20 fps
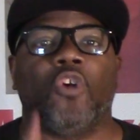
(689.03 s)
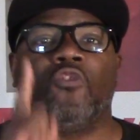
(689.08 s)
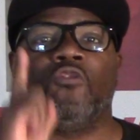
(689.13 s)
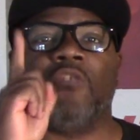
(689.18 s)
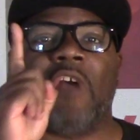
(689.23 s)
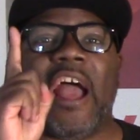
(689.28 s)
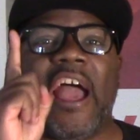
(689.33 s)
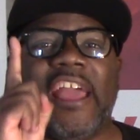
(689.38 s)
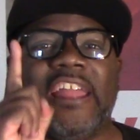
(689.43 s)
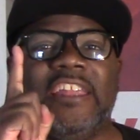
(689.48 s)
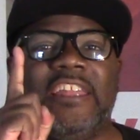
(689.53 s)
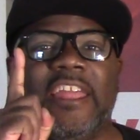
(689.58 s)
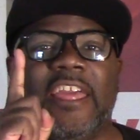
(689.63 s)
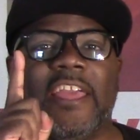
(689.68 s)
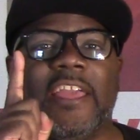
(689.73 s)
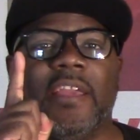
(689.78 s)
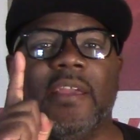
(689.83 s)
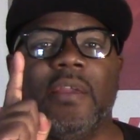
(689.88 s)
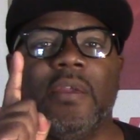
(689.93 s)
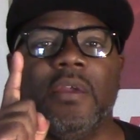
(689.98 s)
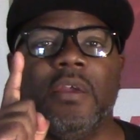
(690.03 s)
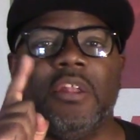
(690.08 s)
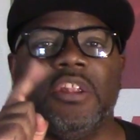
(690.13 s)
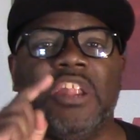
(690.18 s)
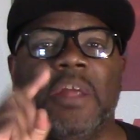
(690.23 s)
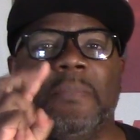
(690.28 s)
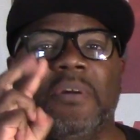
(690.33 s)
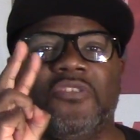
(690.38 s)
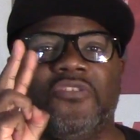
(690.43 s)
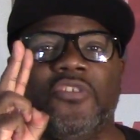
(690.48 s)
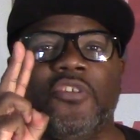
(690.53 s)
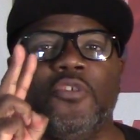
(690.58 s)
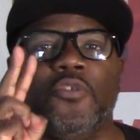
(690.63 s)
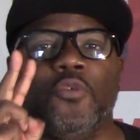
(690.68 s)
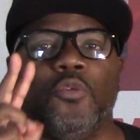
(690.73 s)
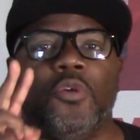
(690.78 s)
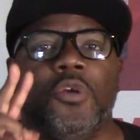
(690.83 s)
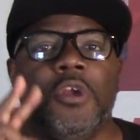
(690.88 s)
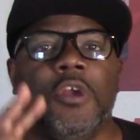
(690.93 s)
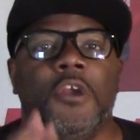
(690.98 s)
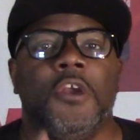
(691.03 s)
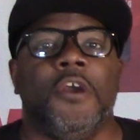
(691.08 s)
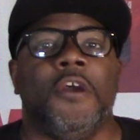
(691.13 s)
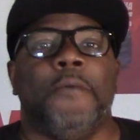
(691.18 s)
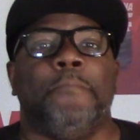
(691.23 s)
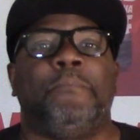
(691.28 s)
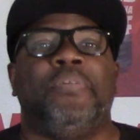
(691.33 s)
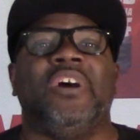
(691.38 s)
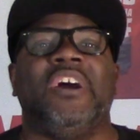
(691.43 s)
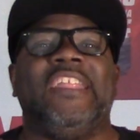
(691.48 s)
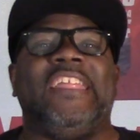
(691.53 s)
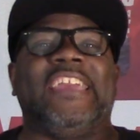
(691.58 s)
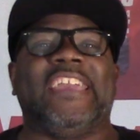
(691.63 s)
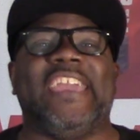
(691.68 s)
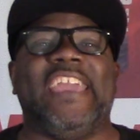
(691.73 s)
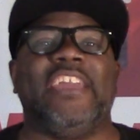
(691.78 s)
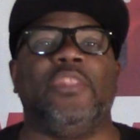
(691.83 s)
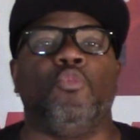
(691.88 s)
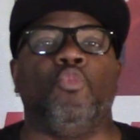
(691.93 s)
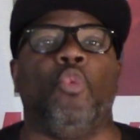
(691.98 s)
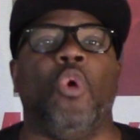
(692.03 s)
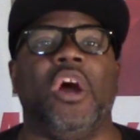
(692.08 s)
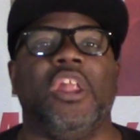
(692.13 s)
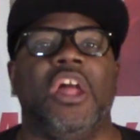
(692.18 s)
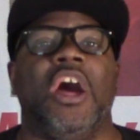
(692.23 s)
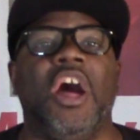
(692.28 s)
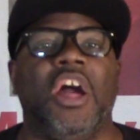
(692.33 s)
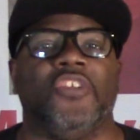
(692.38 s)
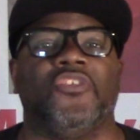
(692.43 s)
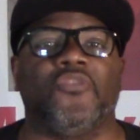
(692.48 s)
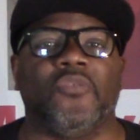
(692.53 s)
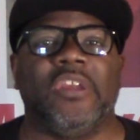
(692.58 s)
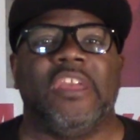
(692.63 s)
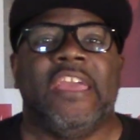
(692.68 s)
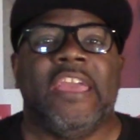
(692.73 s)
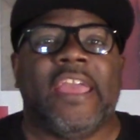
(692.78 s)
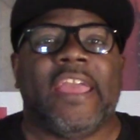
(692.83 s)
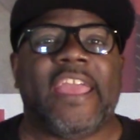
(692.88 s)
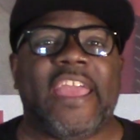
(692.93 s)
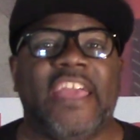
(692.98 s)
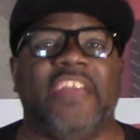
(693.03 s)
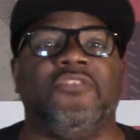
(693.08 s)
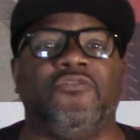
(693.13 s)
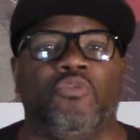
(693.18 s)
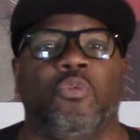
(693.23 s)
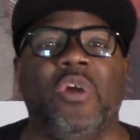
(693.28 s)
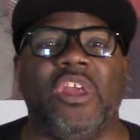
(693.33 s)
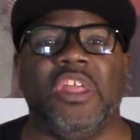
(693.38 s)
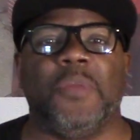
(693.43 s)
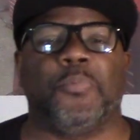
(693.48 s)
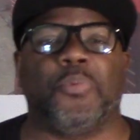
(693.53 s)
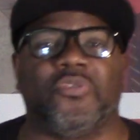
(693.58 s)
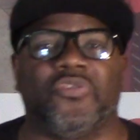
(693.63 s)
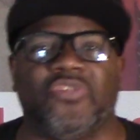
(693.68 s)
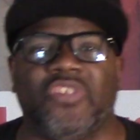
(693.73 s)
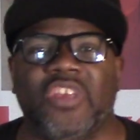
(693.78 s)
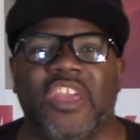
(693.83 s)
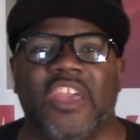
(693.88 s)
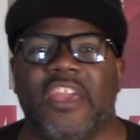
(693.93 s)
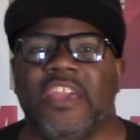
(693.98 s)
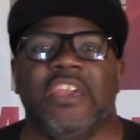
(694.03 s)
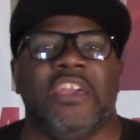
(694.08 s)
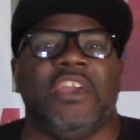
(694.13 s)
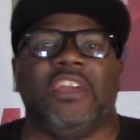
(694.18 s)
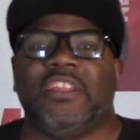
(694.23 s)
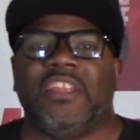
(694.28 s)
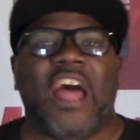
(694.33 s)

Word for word: Grinding. Number two, putting in one hundred twenty percent.